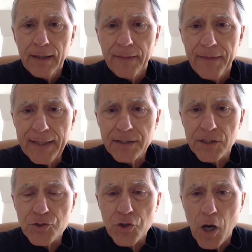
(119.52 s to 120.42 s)
Then the
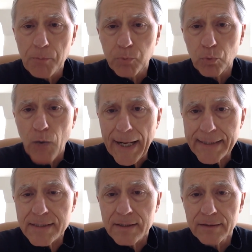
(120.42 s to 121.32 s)
top
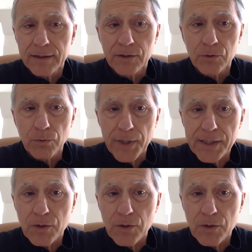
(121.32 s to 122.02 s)
right, the green